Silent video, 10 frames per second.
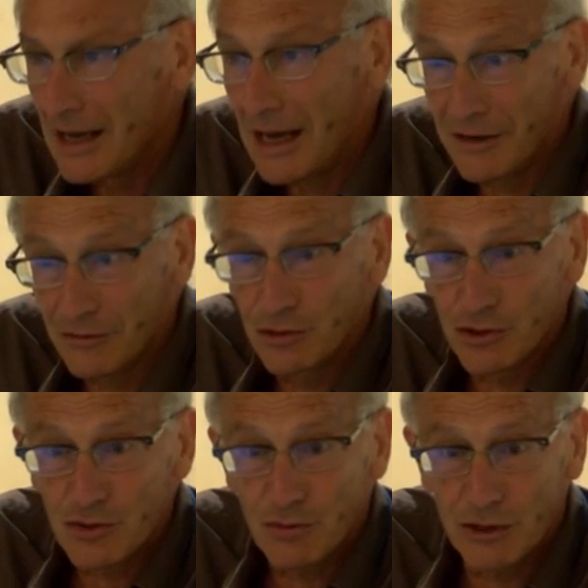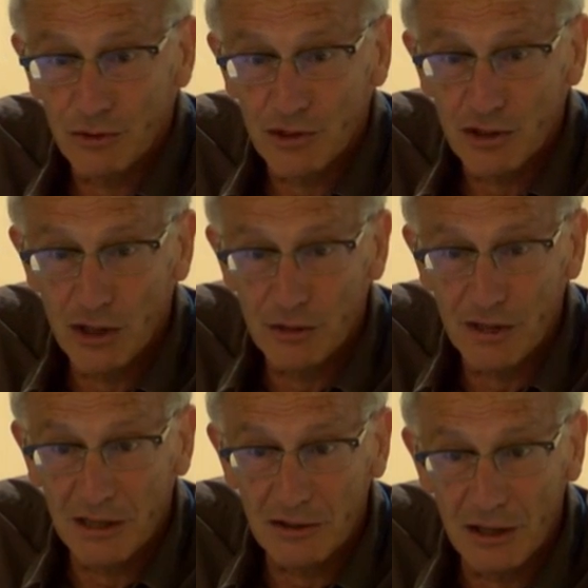And of course, what was termed
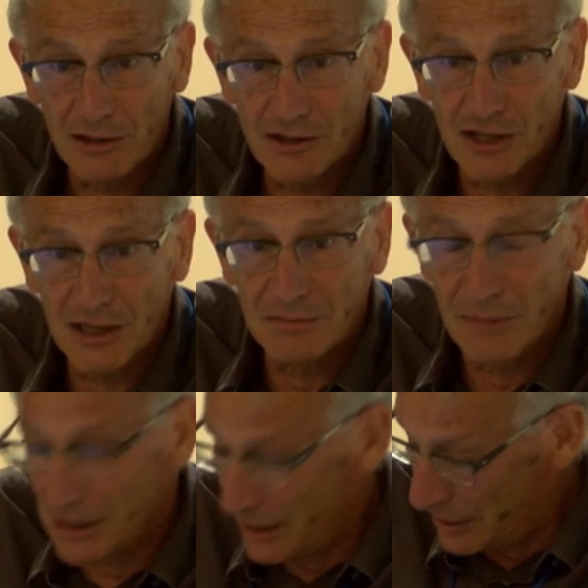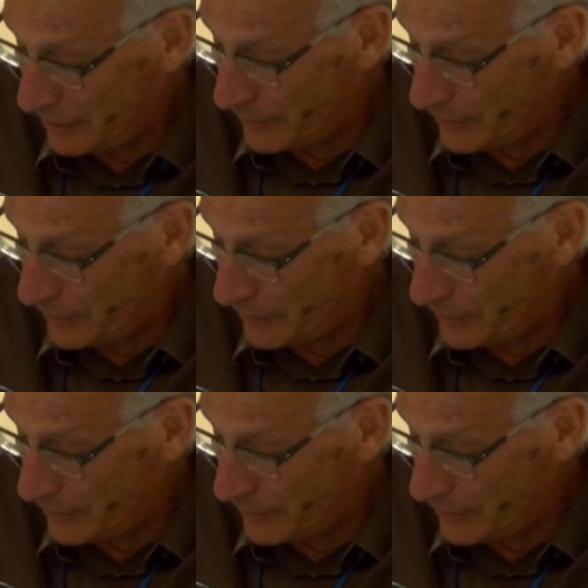ethnology in many